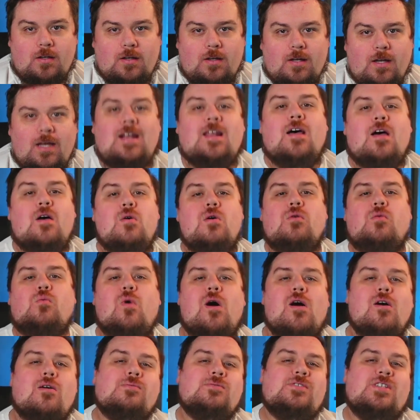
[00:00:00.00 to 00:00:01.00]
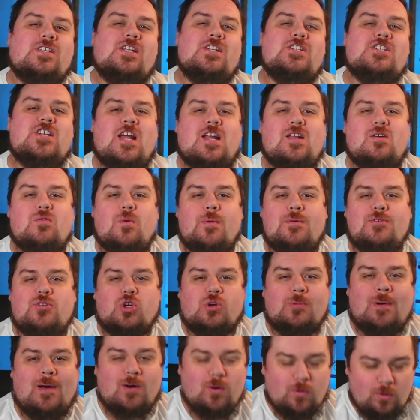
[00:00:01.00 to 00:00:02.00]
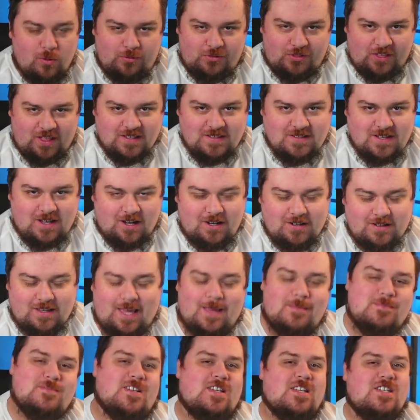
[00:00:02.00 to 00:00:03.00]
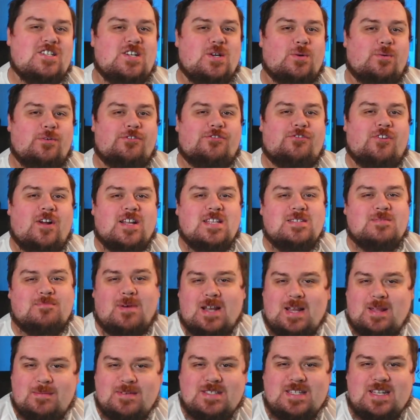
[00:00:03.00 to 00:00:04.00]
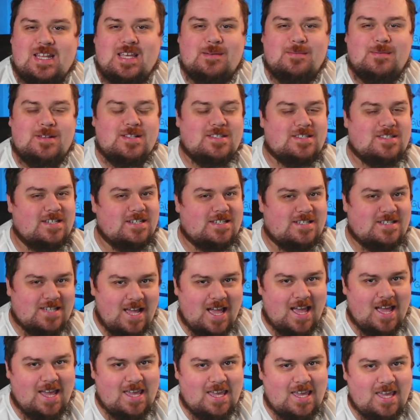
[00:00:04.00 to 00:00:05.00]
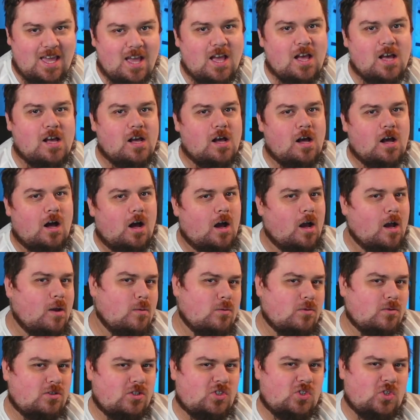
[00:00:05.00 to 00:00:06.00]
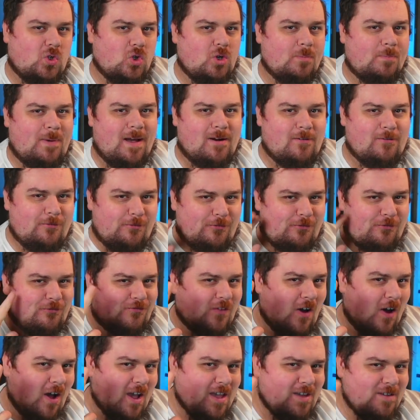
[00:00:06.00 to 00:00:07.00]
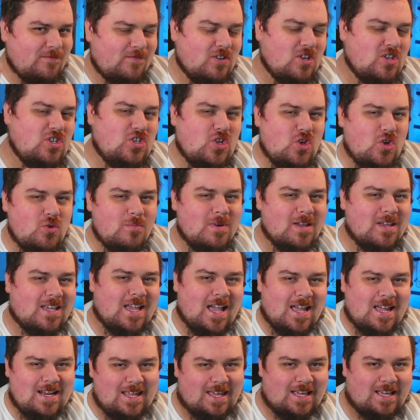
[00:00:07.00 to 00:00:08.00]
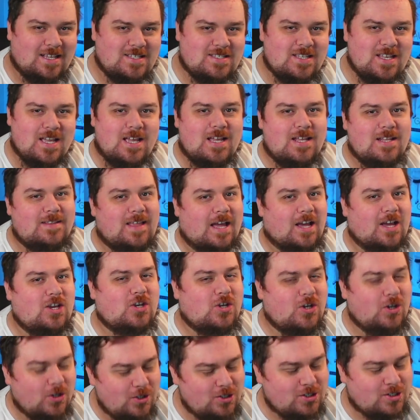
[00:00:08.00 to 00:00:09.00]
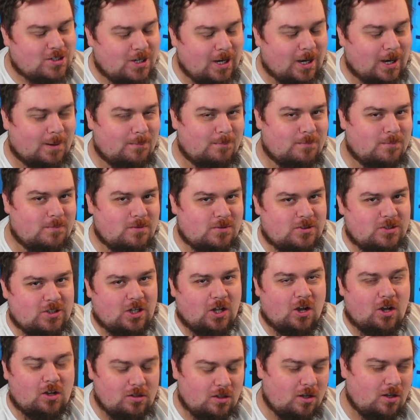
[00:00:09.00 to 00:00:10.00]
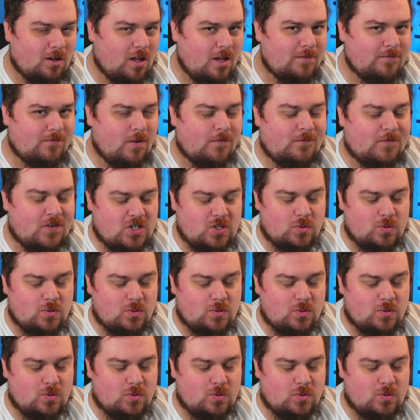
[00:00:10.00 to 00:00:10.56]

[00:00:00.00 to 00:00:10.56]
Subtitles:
Hello and welcome to the channel where we talk about all things card games and chill with friends. My name is Liam and today I want to talk about 5 new mechanics that could come to the Hololive official